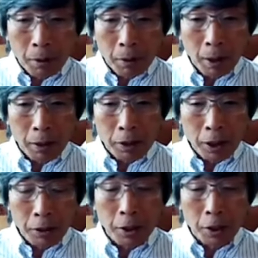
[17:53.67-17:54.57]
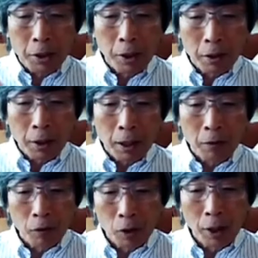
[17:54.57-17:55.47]
that has actually exceeded that
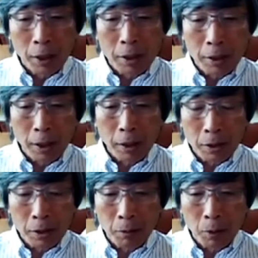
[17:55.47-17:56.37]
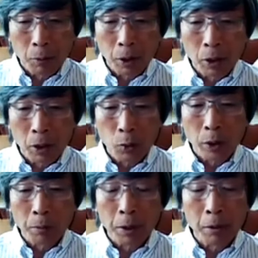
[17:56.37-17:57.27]
of the United States because
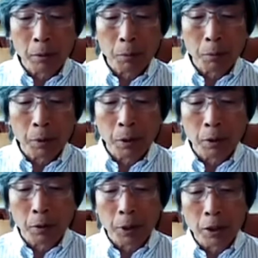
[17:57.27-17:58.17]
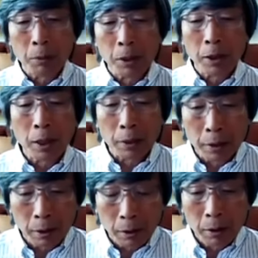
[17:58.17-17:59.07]
what you know President Mandela
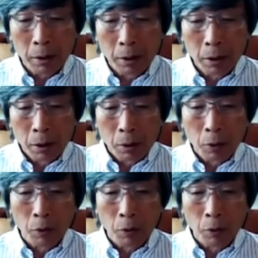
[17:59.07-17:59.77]
did with